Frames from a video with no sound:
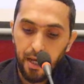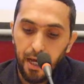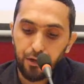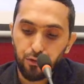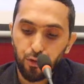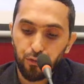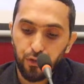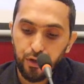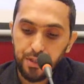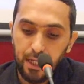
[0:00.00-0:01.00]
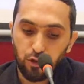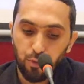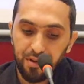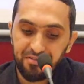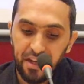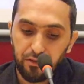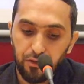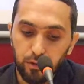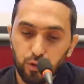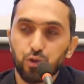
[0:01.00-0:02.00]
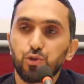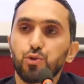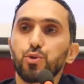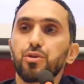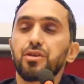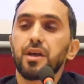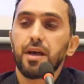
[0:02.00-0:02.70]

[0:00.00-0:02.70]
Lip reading: and the universe and to be faithful to the truth